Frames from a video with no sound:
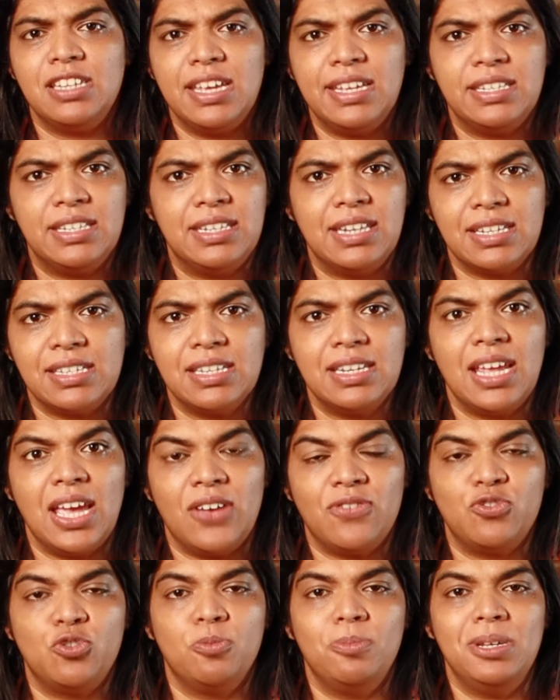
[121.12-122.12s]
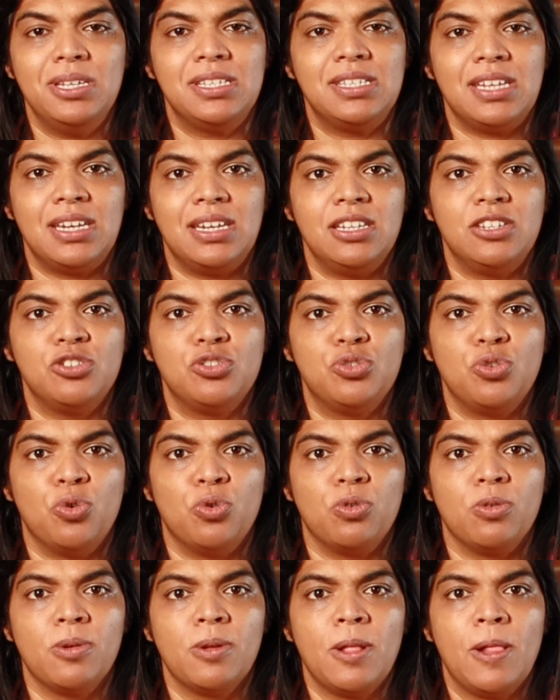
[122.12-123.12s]
It doesn't have to be set in
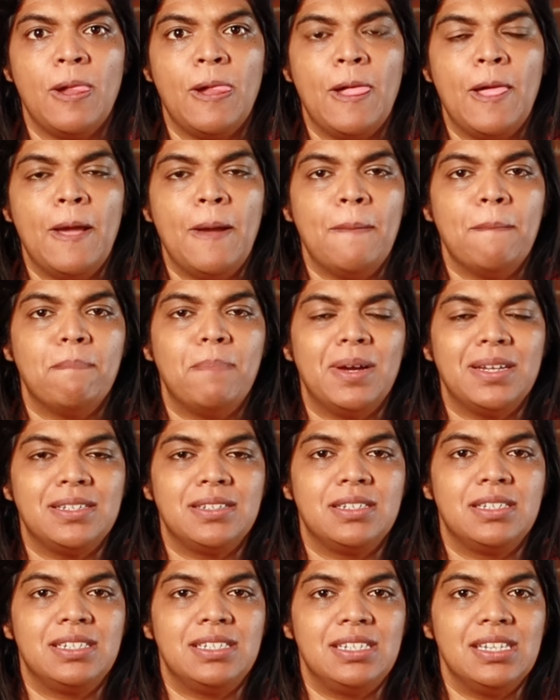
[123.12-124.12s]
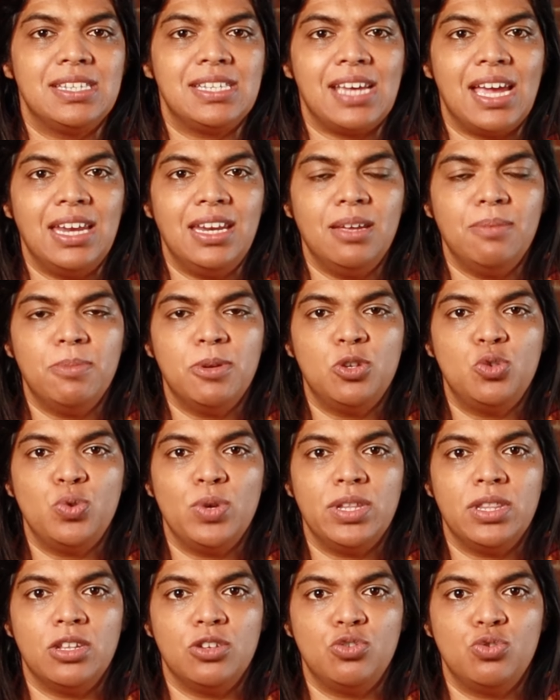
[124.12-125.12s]
stone. But deciding
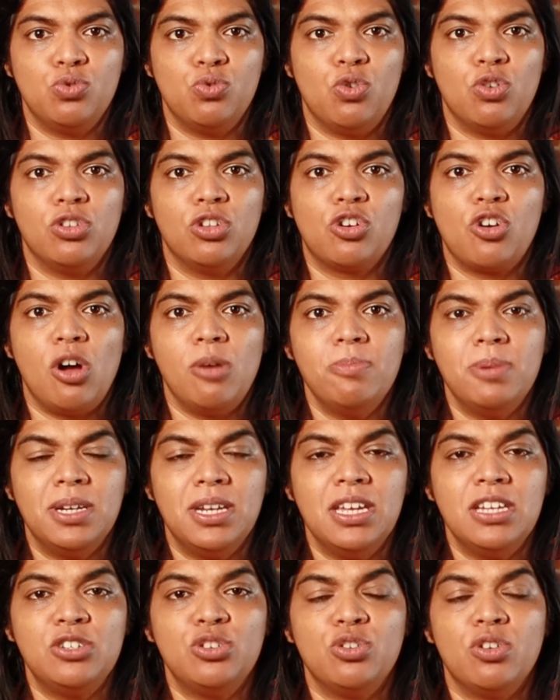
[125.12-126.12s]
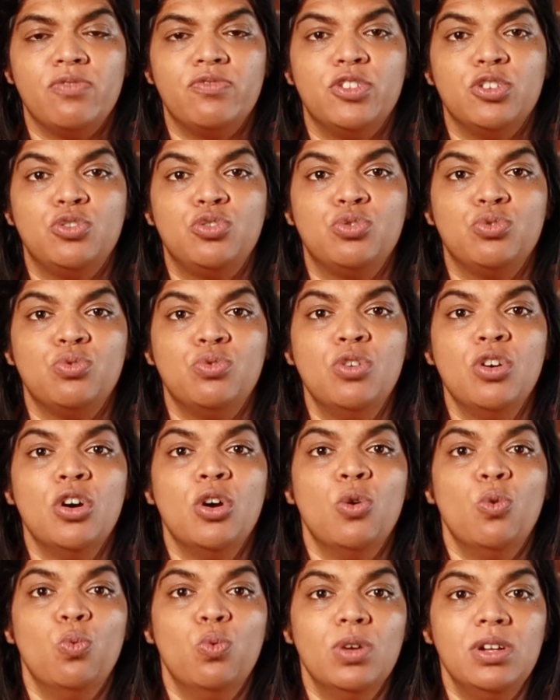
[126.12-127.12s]
between the two or the combination of the two
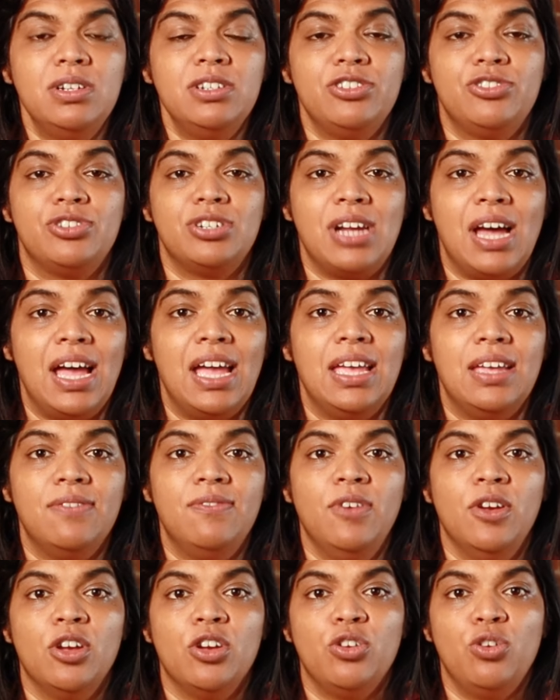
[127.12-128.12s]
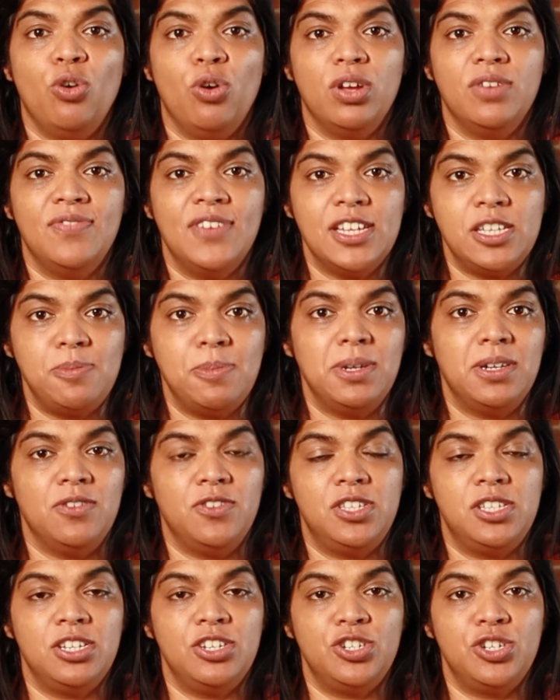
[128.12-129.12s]
will drive your investment
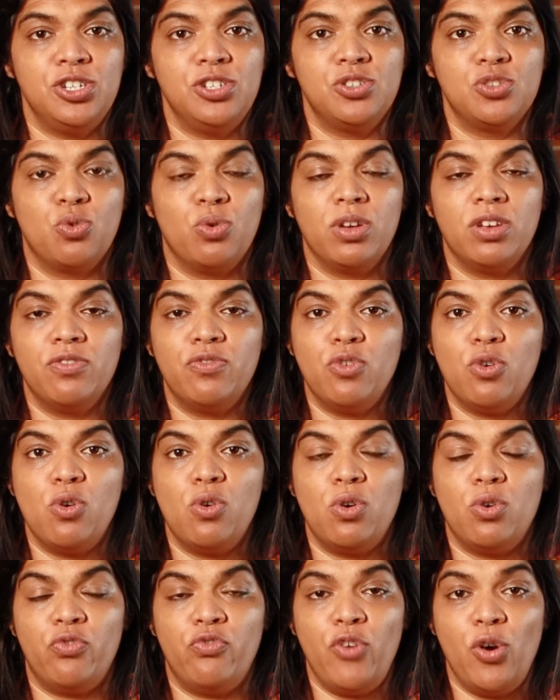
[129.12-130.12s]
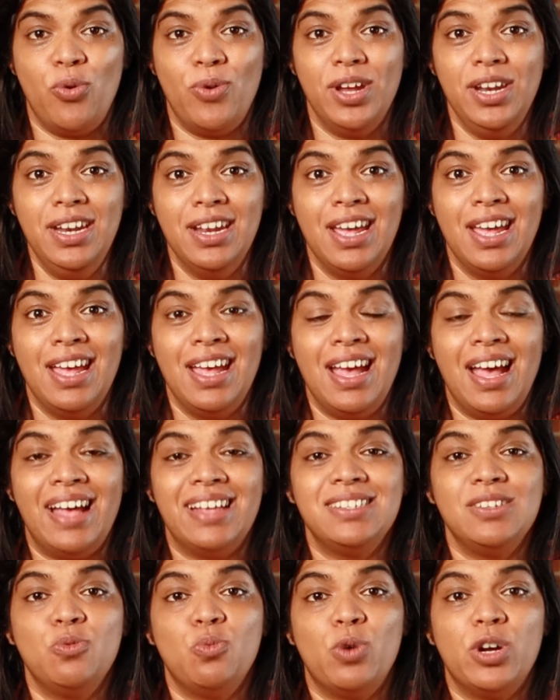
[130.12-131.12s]
decisions going forward,
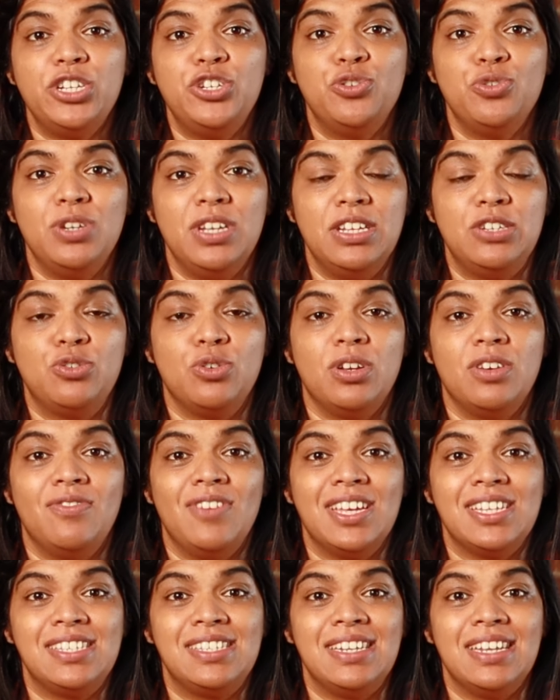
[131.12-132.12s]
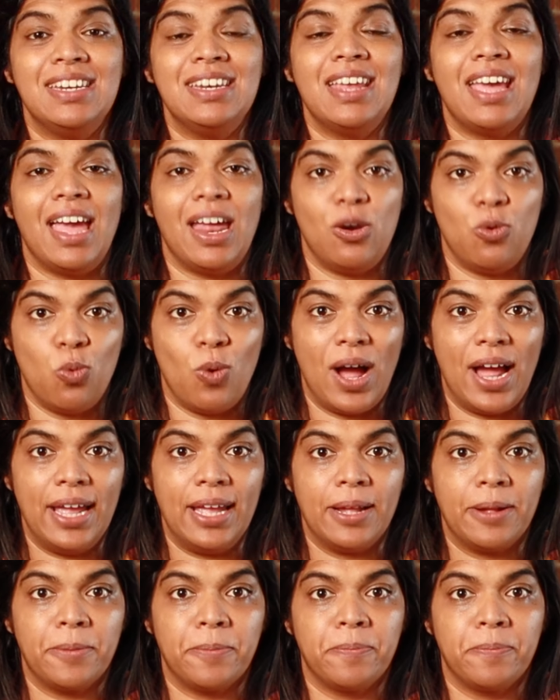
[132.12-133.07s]
as in what you need to invest in and why,